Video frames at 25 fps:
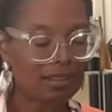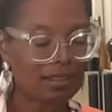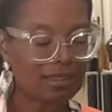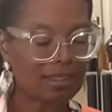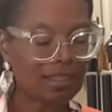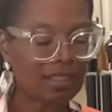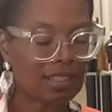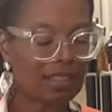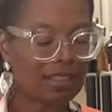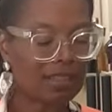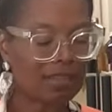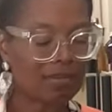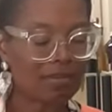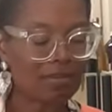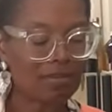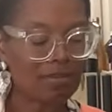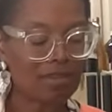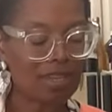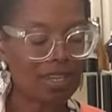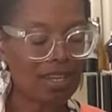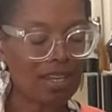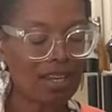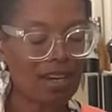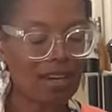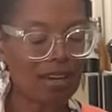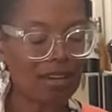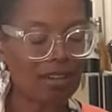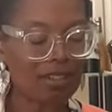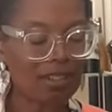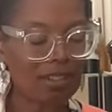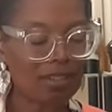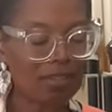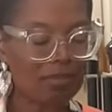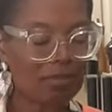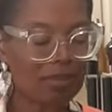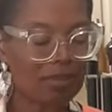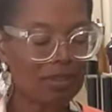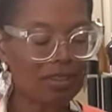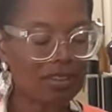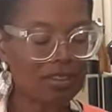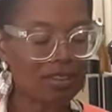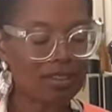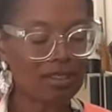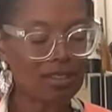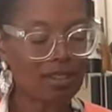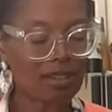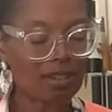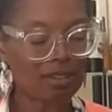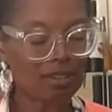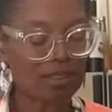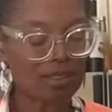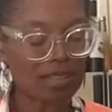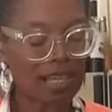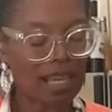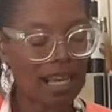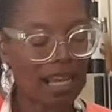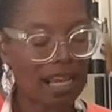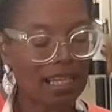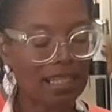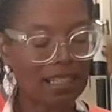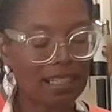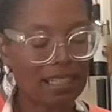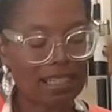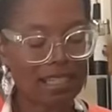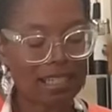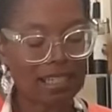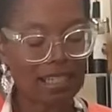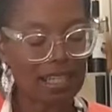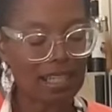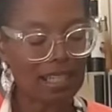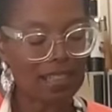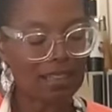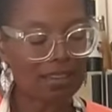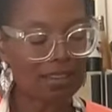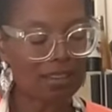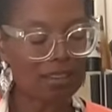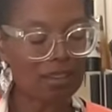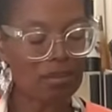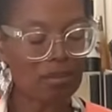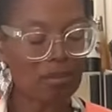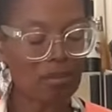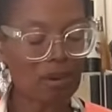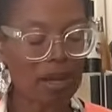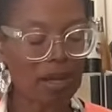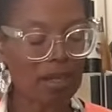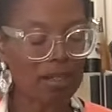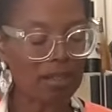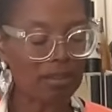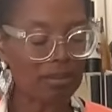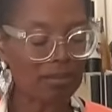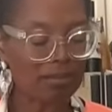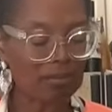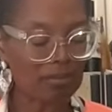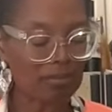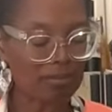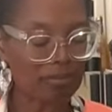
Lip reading: Take them there, let them saute into the bottom.